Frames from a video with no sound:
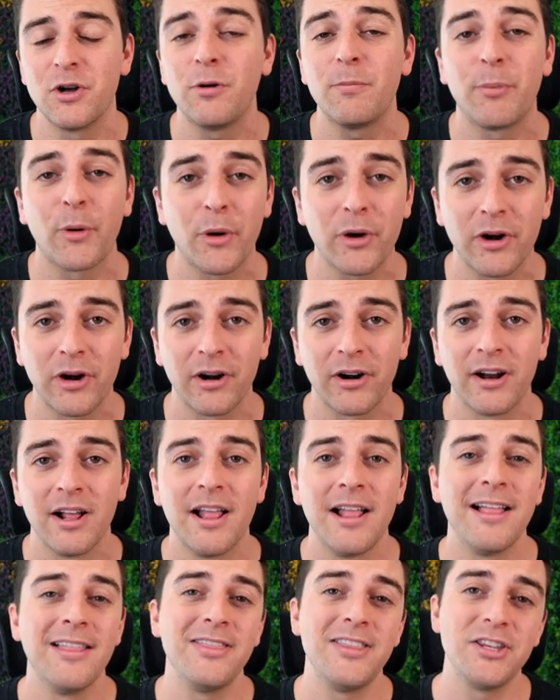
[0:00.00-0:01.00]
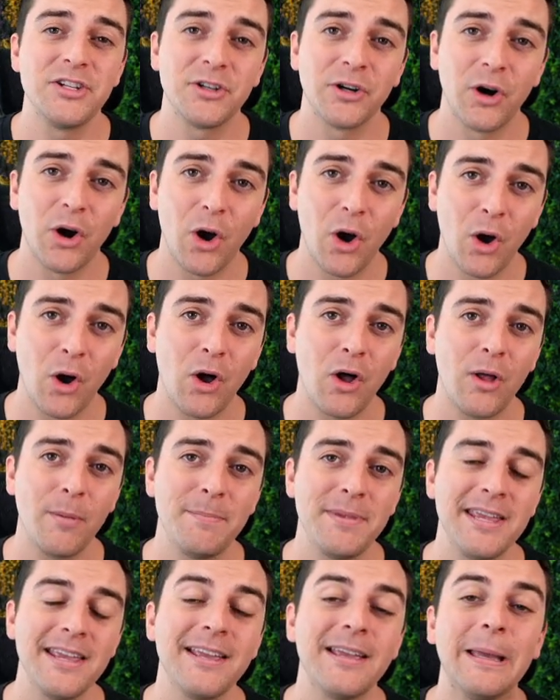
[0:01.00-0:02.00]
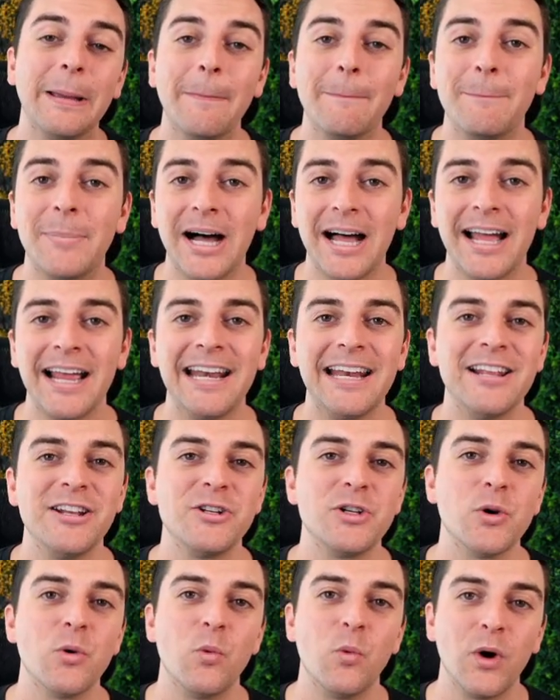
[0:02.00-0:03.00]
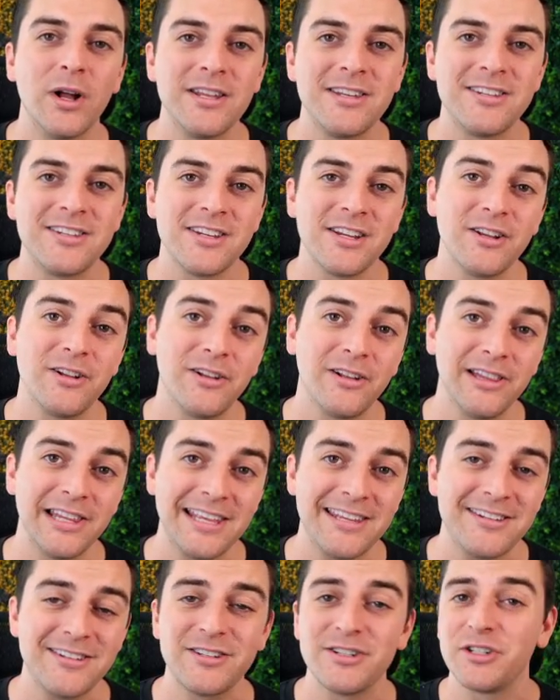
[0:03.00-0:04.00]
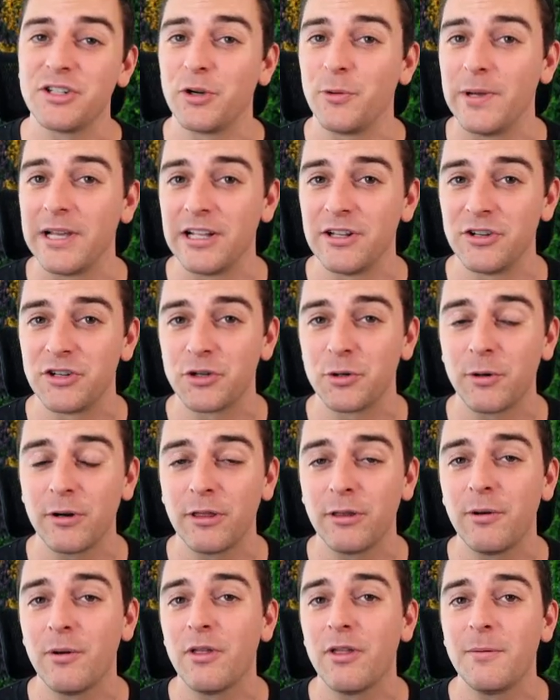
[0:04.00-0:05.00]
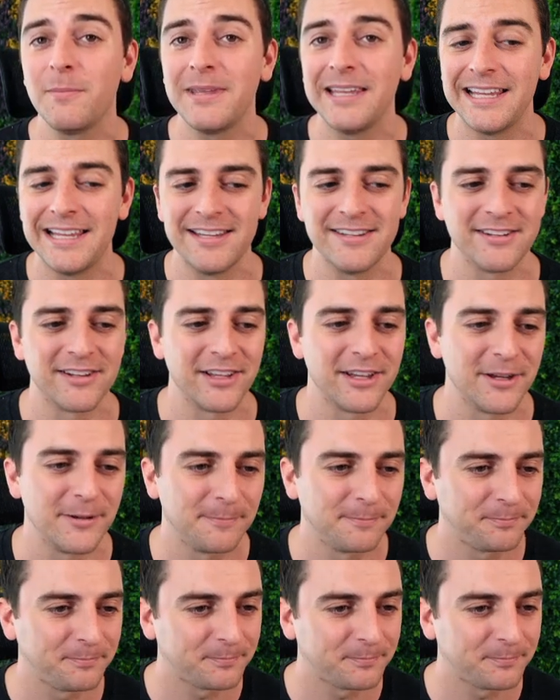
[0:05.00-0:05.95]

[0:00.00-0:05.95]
no border. These are all being combined into one single list so we can sort through them easily.